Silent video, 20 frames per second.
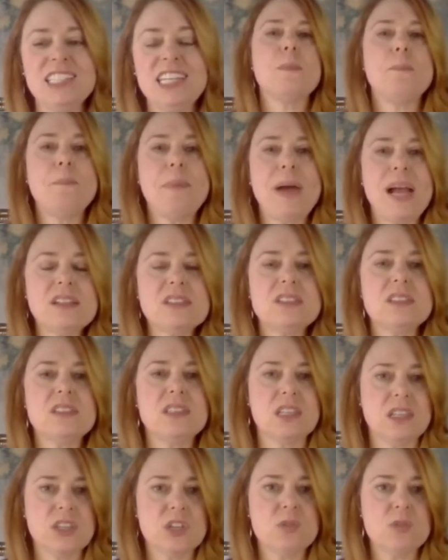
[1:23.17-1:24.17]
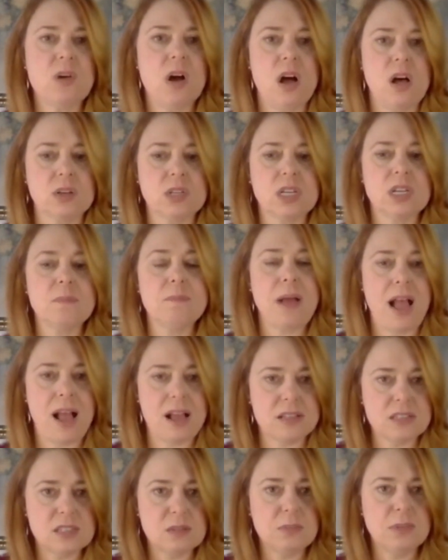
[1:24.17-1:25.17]
The best thing you all can
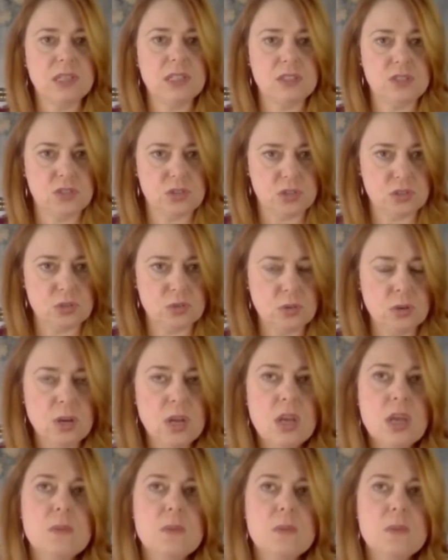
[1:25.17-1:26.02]
possibly do